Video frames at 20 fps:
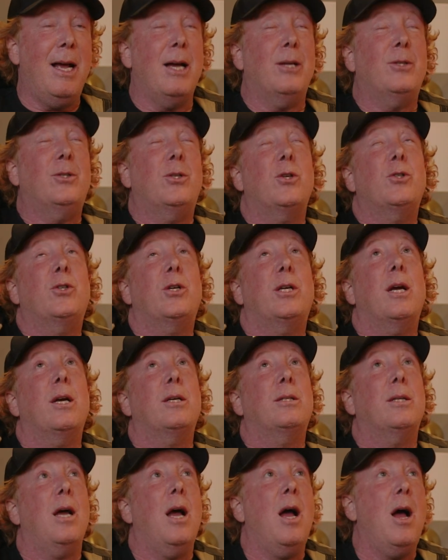Yeah. So she
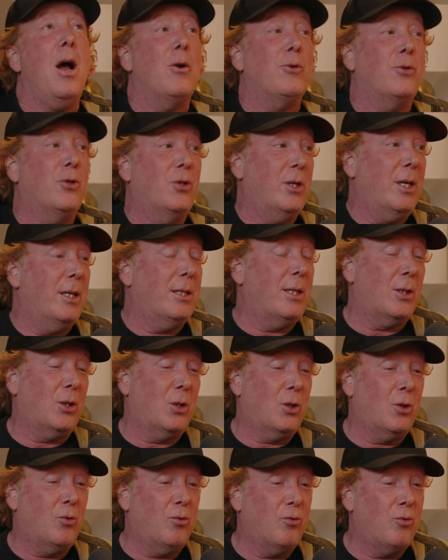goes, oh,
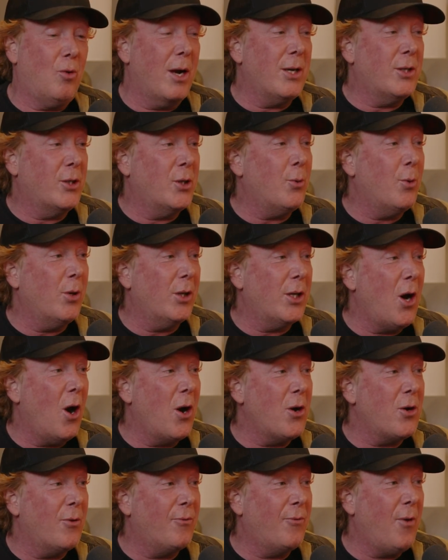Jesus Christ, you really
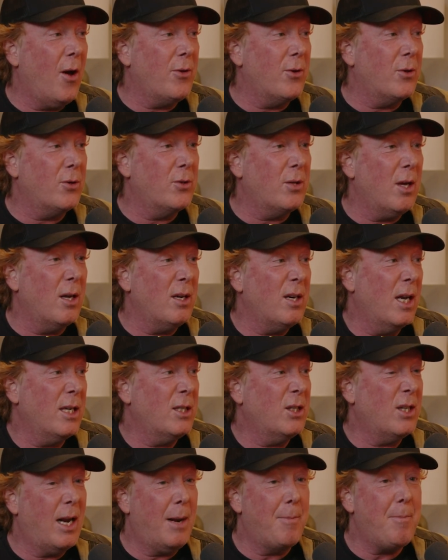are your father's son. I
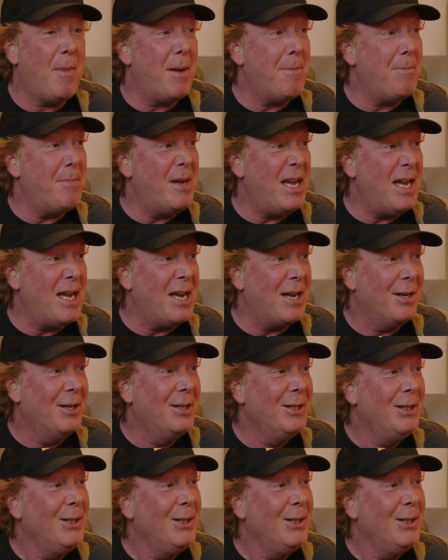said, it might be.